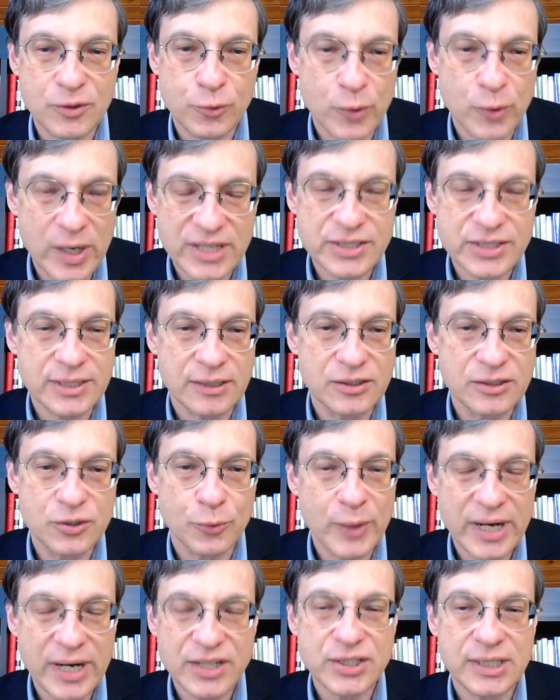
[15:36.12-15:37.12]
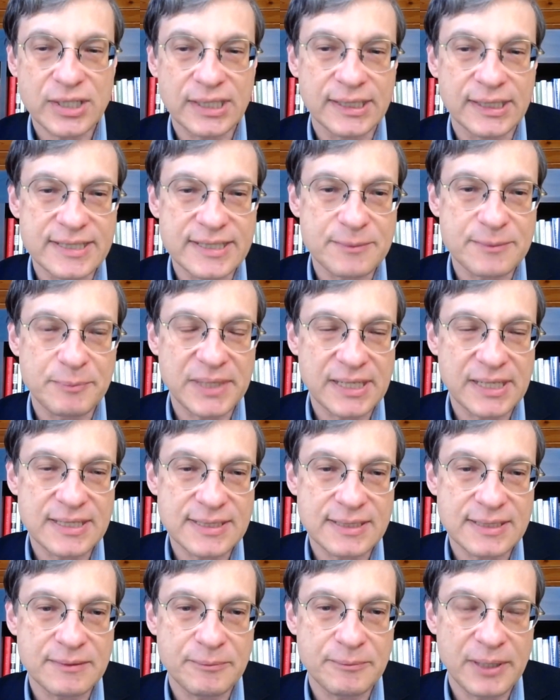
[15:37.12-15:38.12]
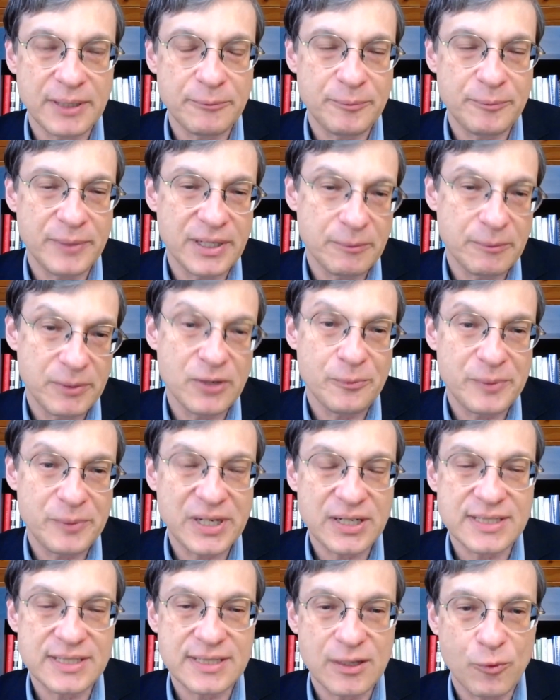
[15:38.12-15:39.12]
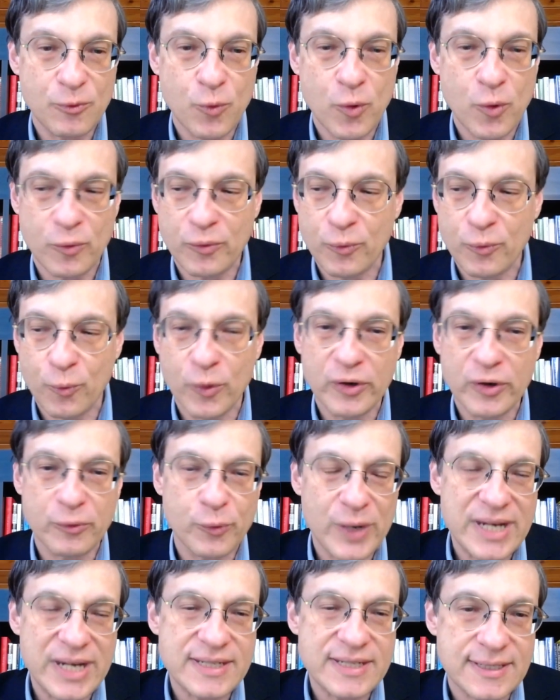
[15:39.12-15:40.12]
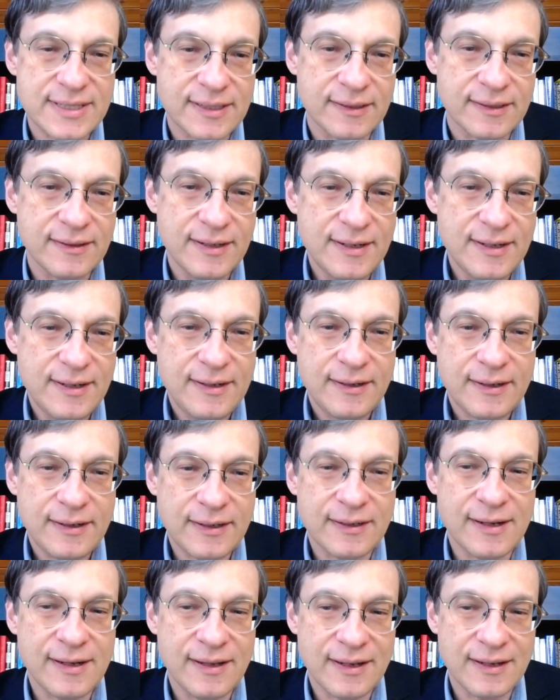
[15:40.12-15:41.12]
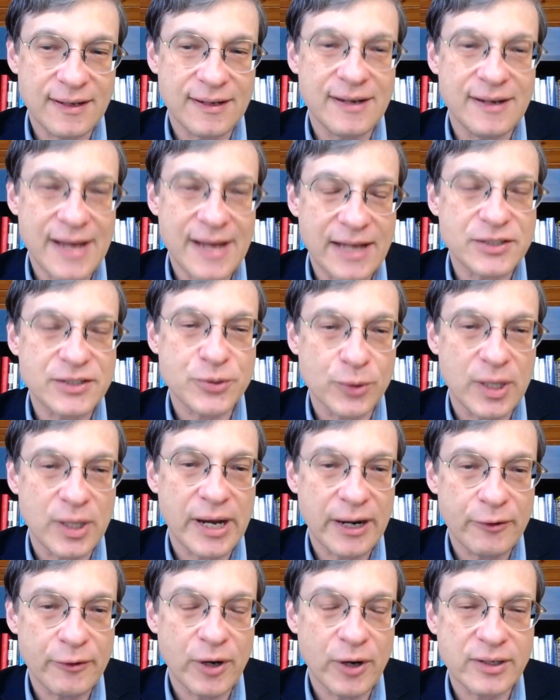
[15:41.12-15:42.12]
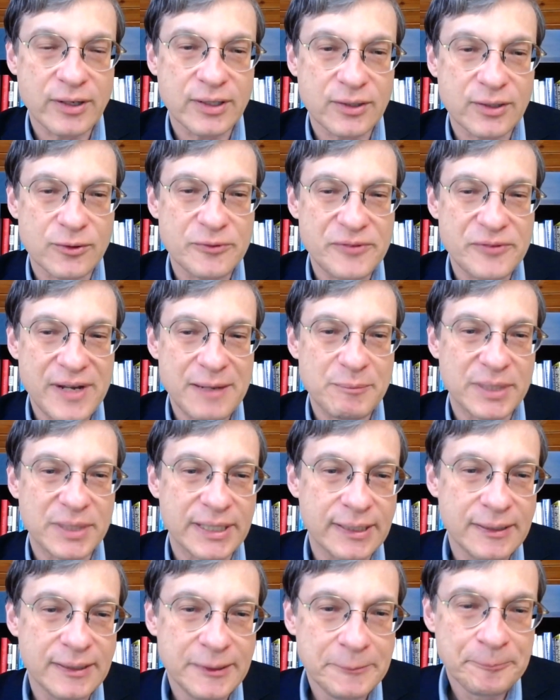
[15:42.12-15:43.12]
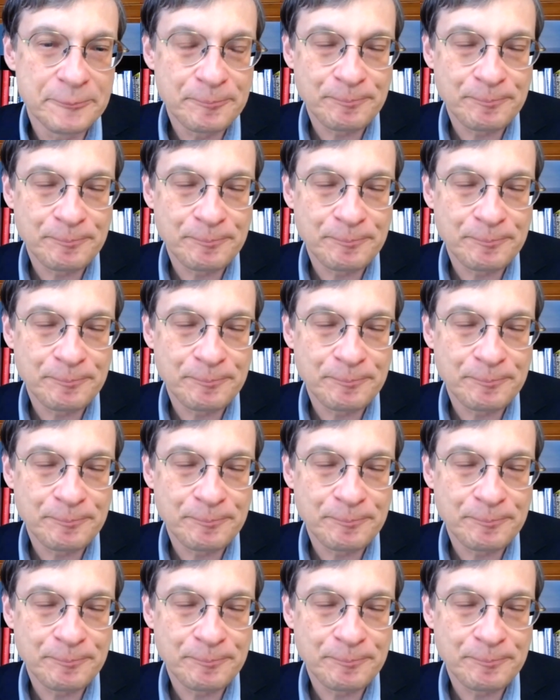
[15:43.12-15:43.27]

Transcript: crushed and directionless because they weren't raised in a natural hierarchical family.